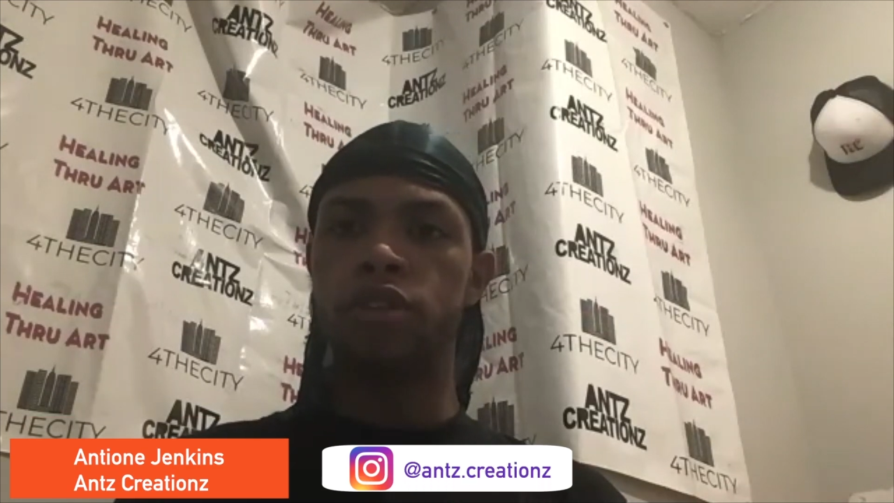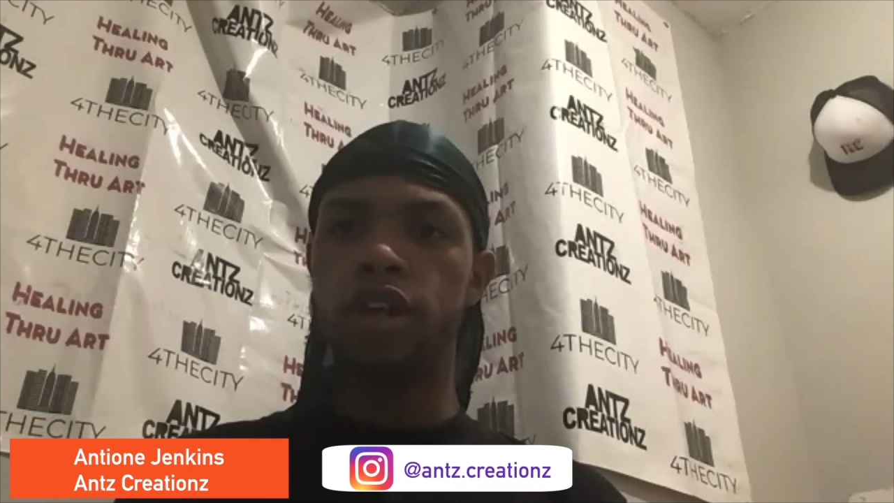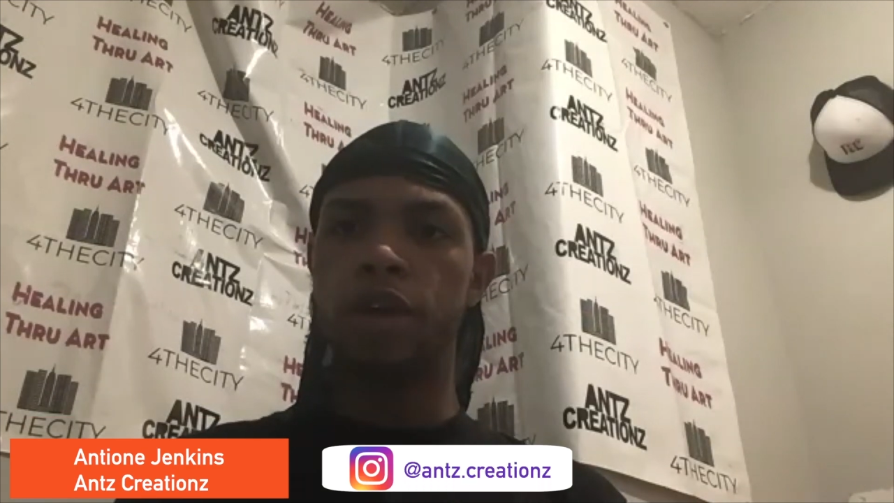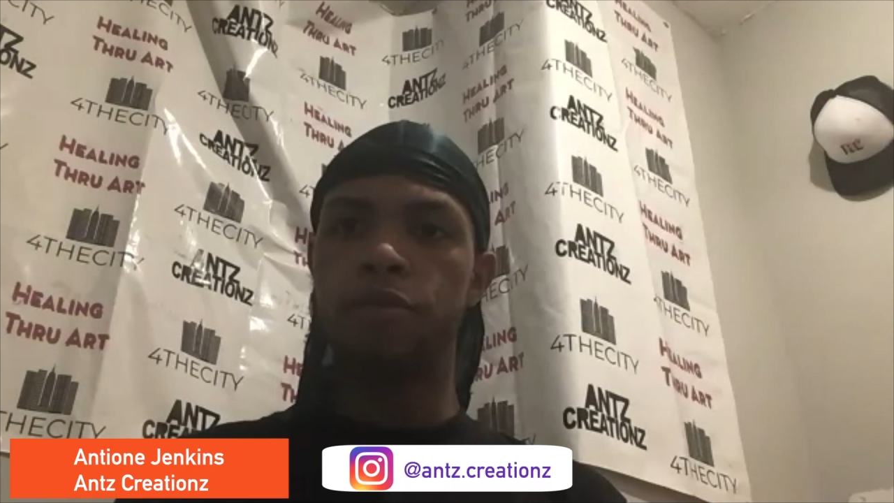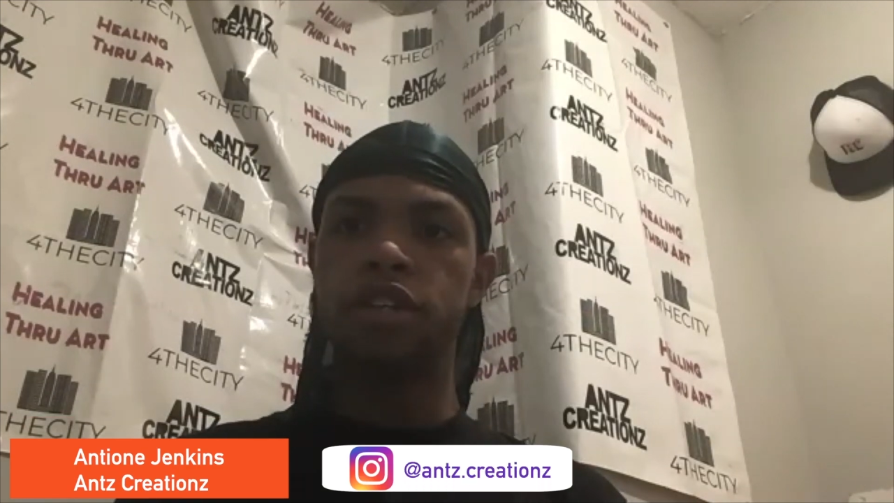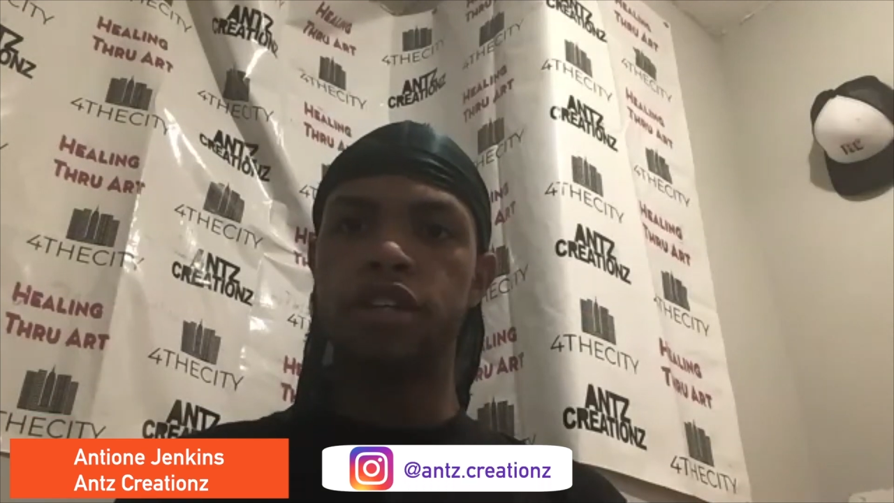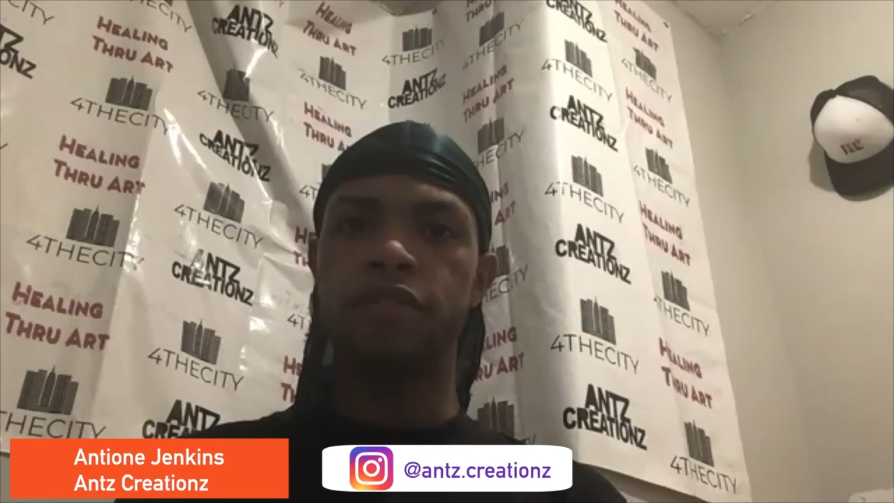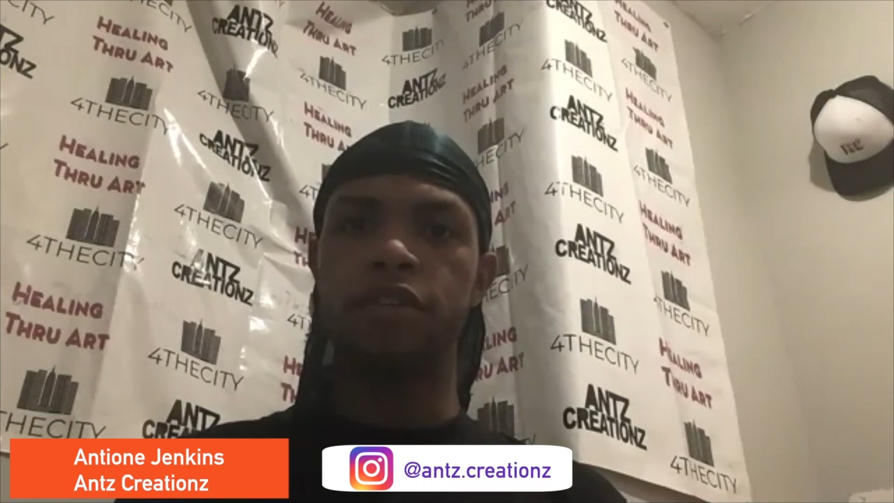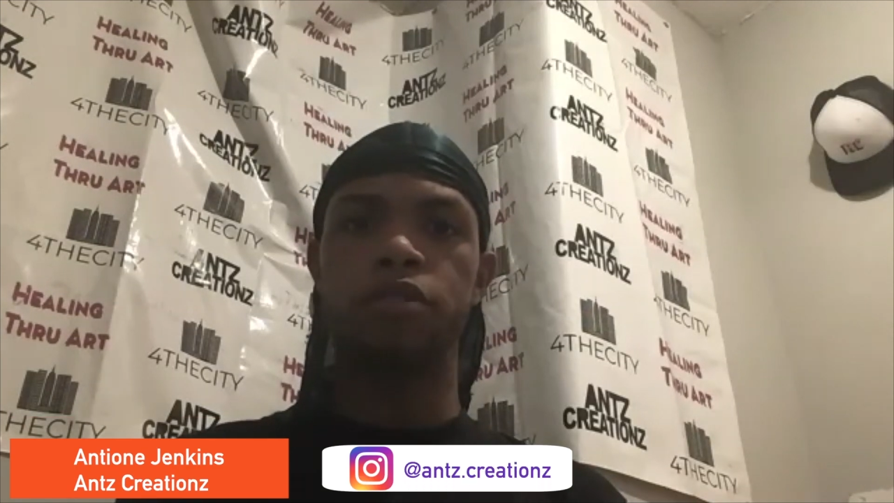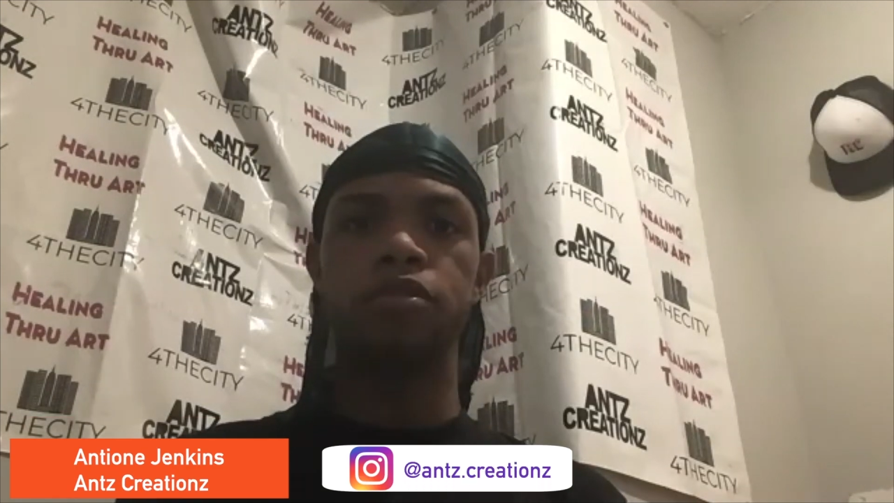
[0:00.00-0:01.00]
and I wanted to have
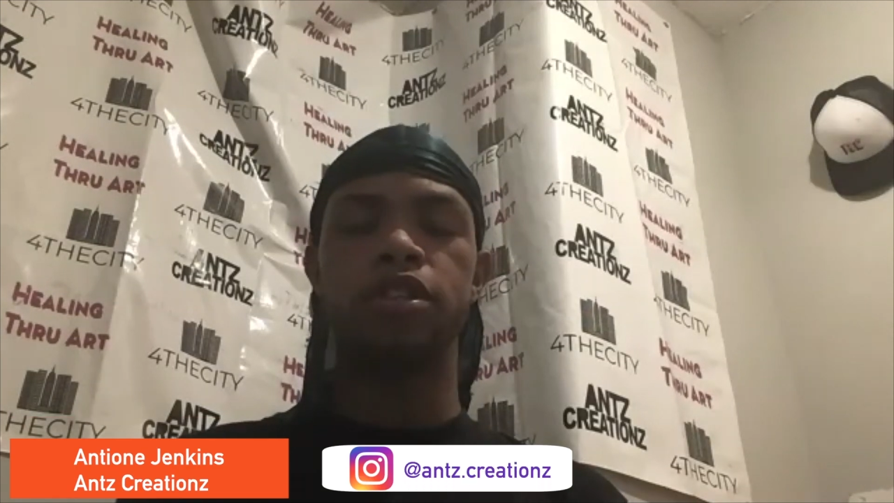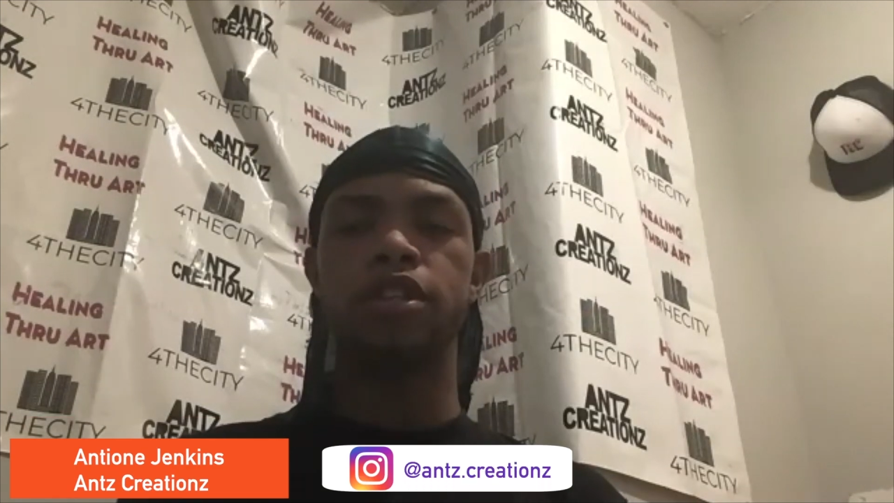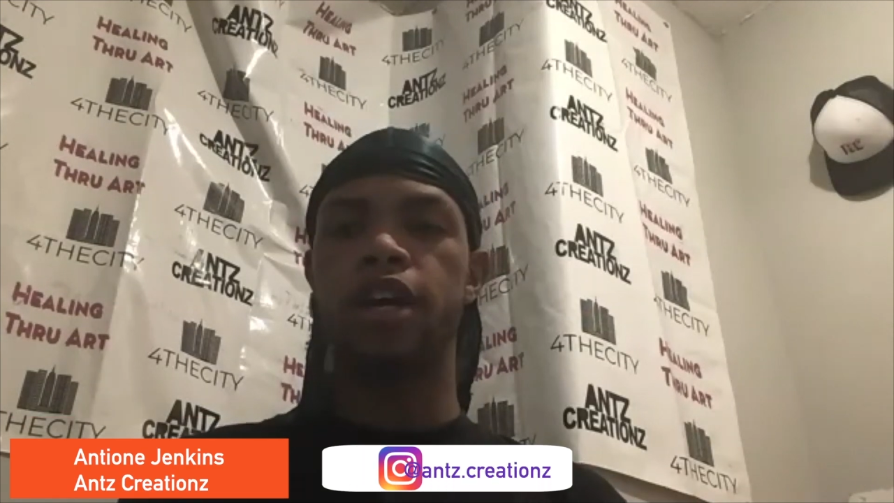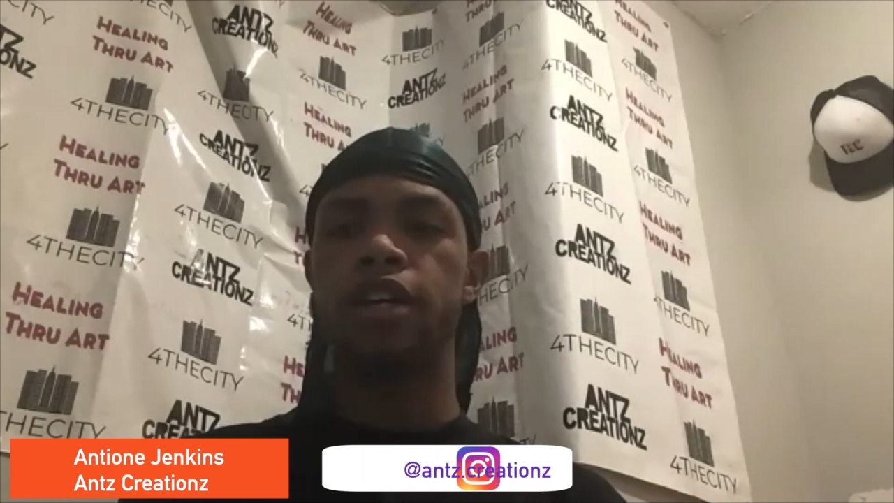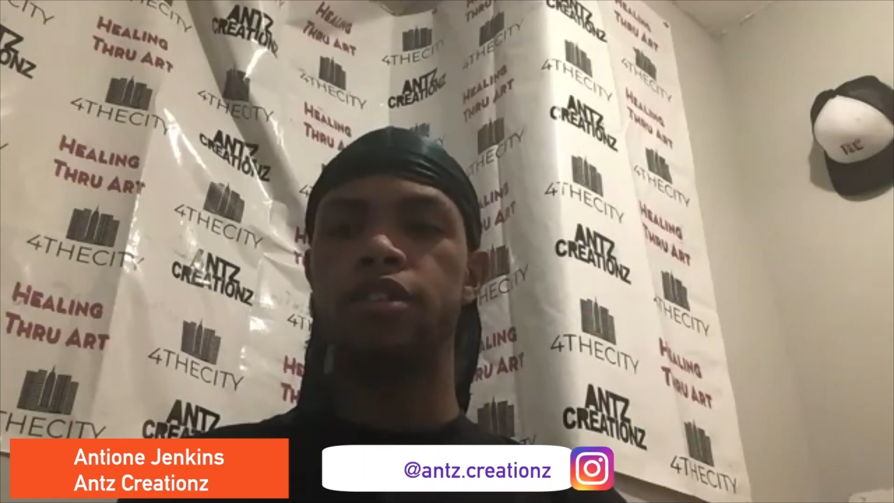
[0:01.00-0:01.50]
a loon design.